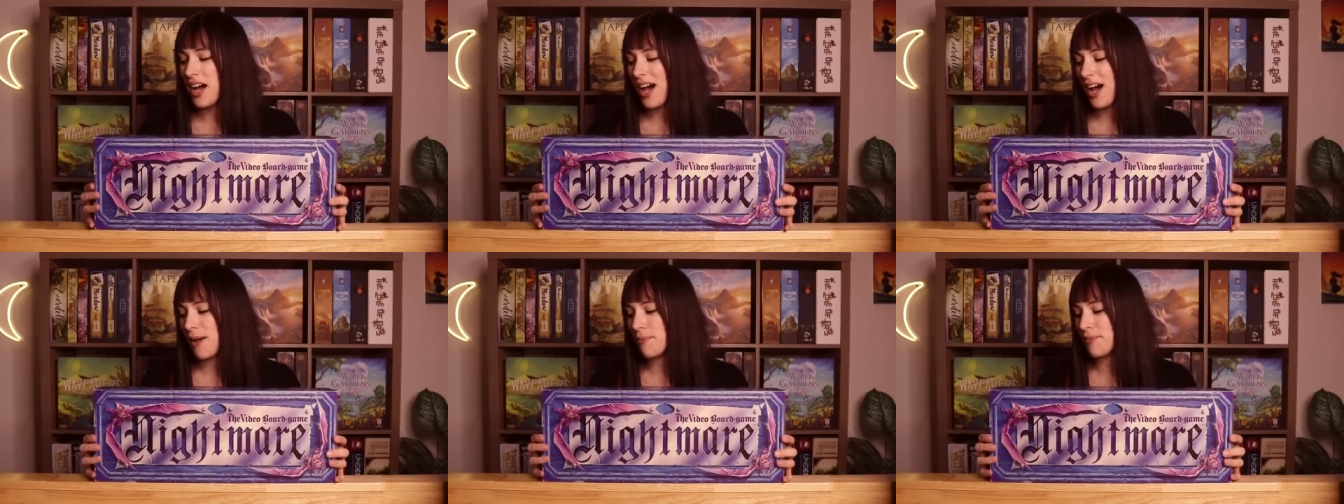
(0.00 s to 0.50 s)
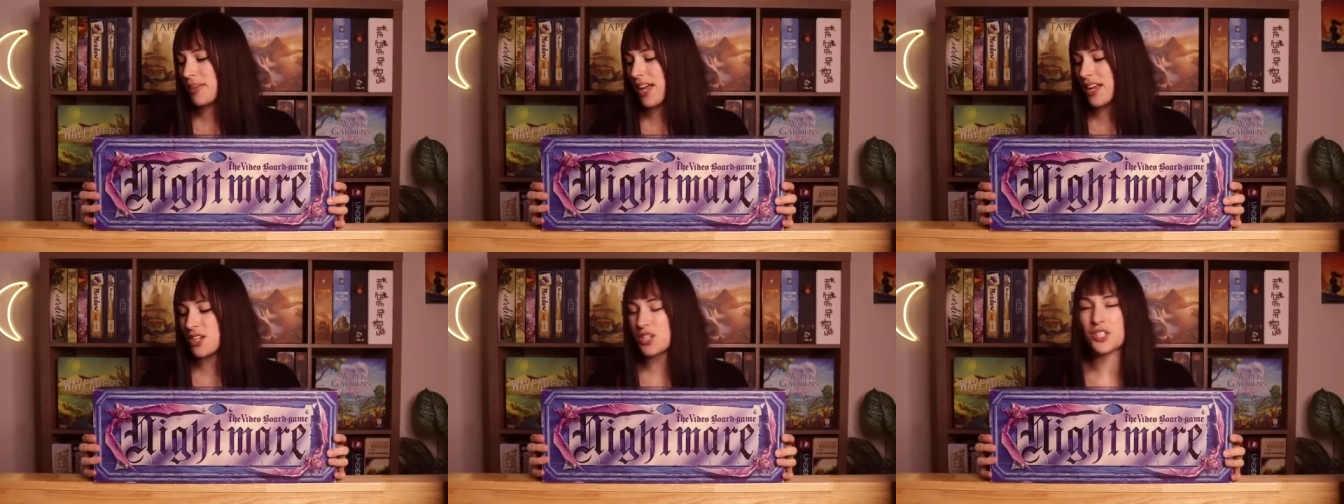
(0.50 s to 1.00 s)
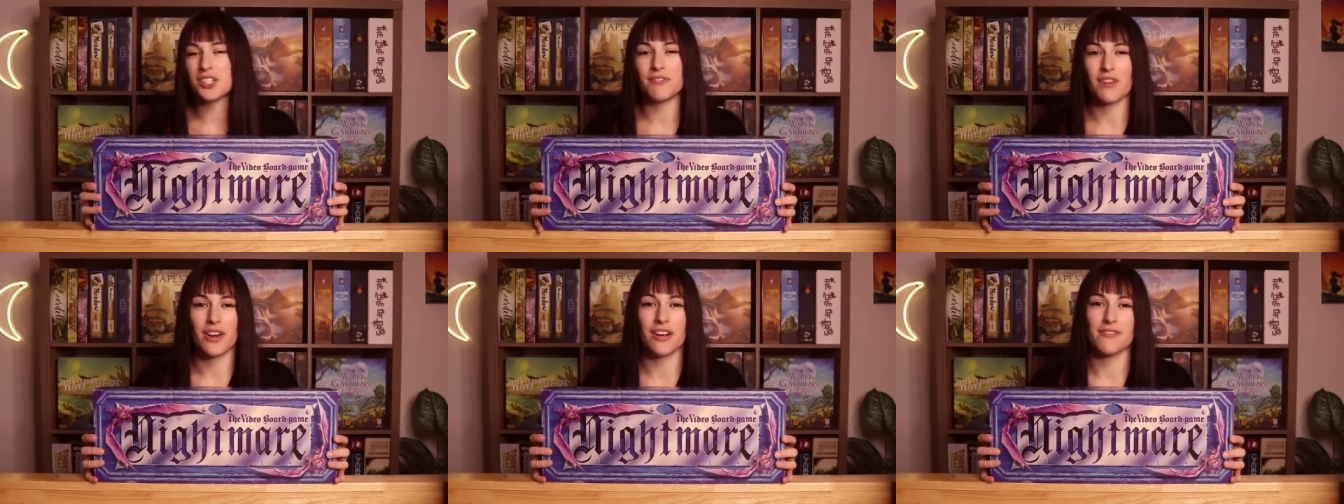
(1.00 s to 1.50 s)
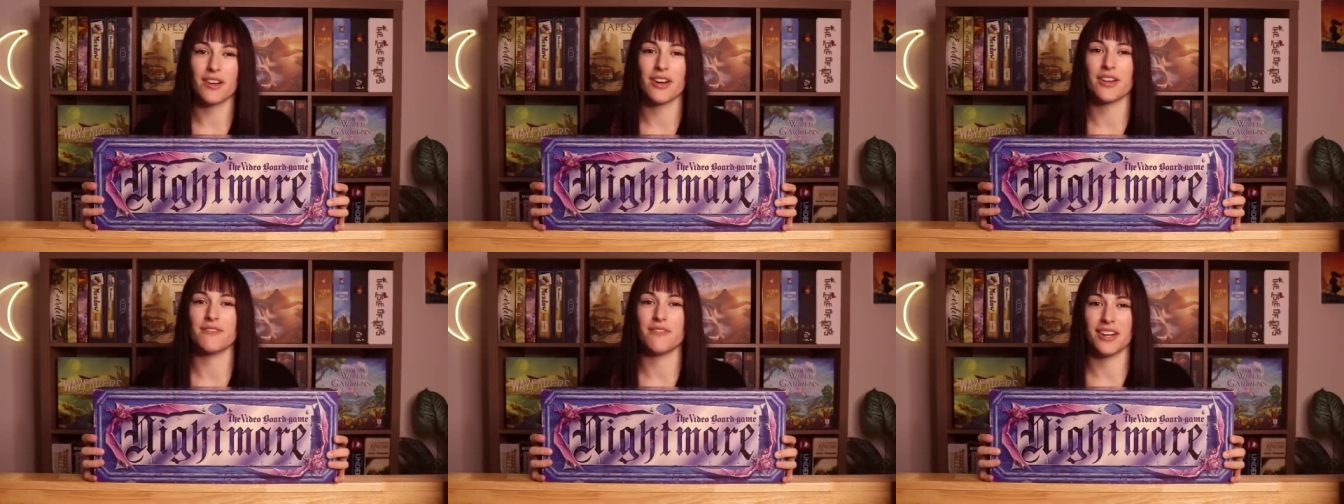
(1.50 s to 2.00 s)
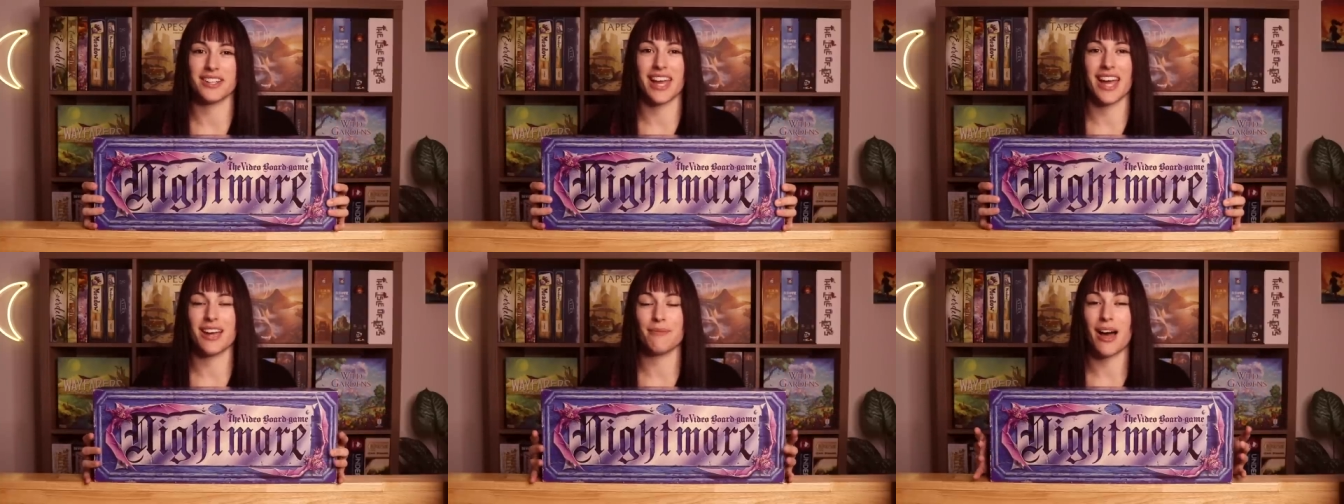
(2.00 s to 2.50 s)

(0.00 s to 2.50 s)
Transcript: Um, and it's just a very, very fun game.